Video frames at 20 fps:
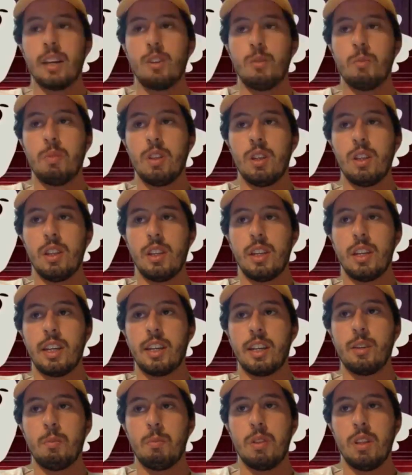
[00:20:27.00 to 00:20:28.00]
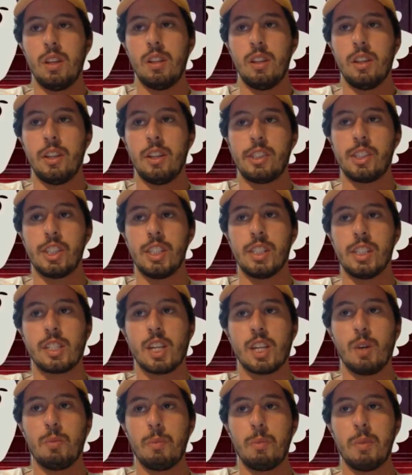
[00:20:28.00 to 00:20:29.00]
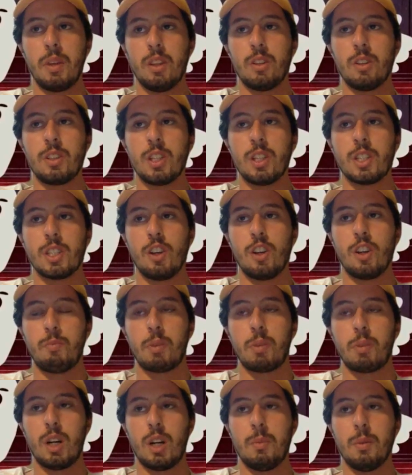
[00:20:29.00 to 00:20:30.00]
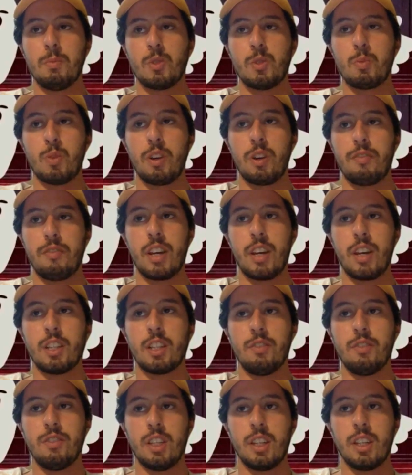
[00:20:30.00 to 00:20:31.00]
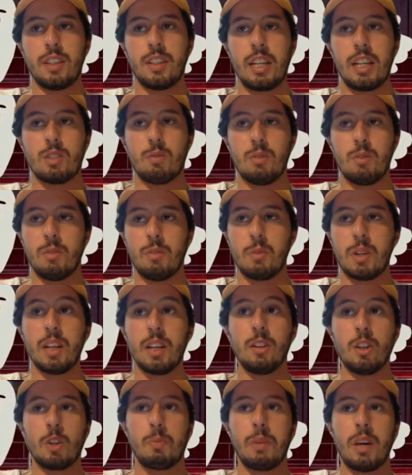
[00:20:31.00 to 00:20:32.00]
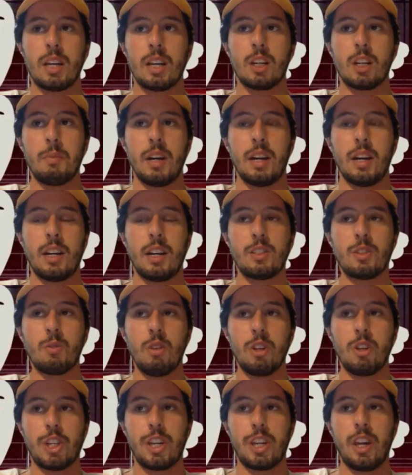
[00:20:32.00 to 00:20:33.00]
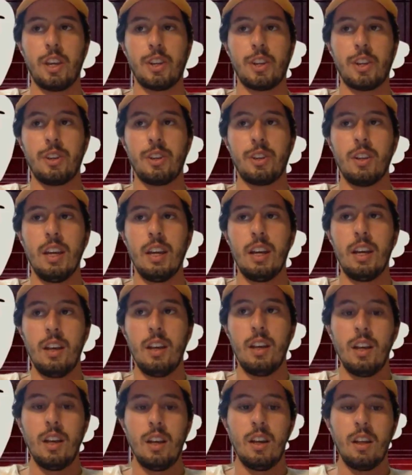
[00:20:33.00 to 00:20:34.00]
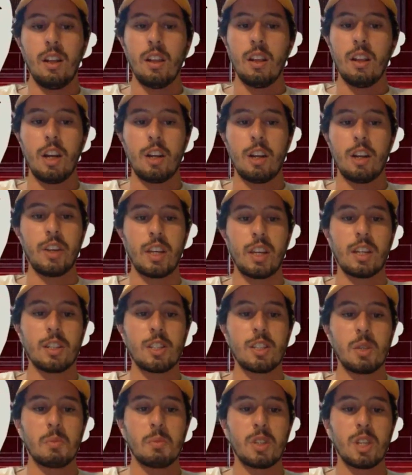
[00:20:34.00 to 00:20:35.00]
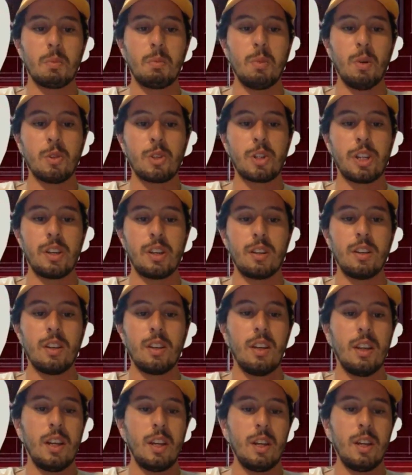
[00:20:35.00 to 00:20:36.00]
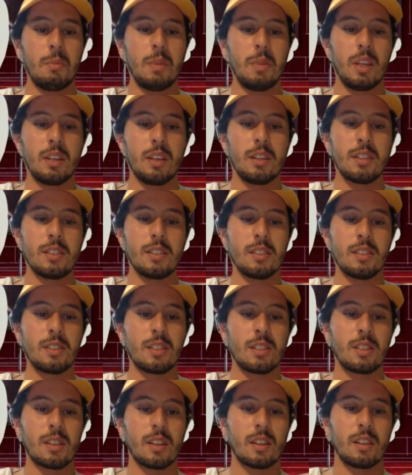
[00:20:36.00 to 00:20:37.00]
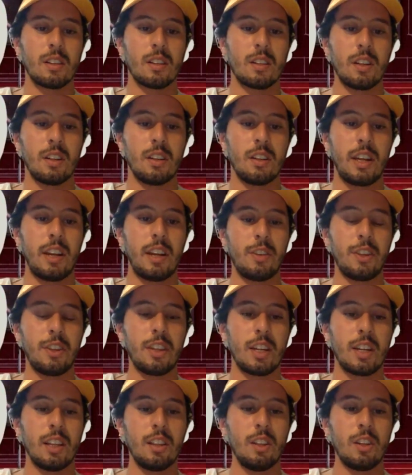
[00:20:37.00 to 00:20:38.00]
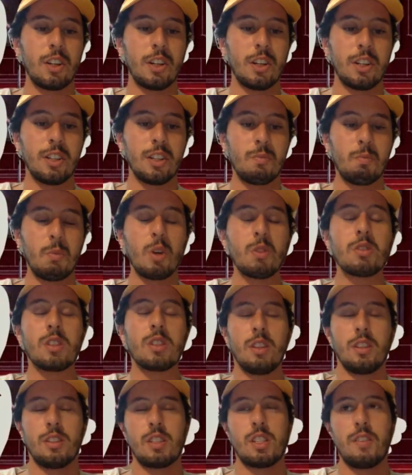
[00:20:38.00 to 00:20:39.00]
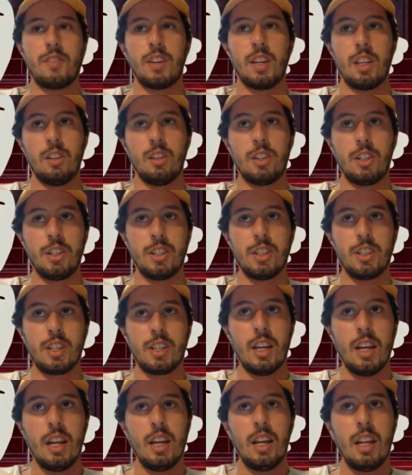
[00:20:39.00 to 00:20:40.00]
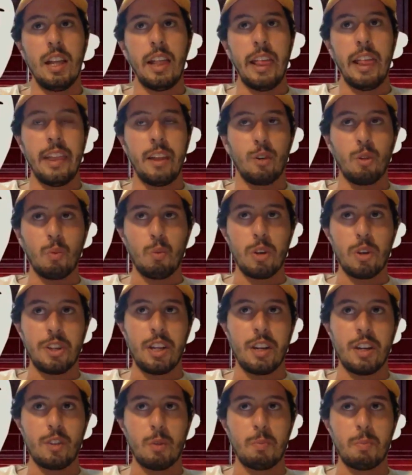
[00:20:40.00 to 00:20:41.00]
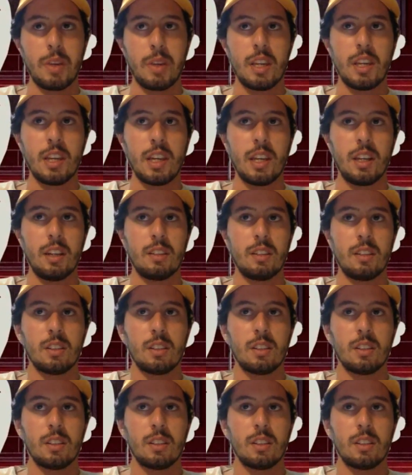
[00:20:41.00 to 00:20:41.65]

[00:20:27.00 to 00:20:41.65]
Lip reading: completely agree. It's helping me learn to solve problems more effectively. And that's what, when I look back on my high school education, a lot of it kind of seems like bullshit because everything I learned, most of the stuff I learned, would never be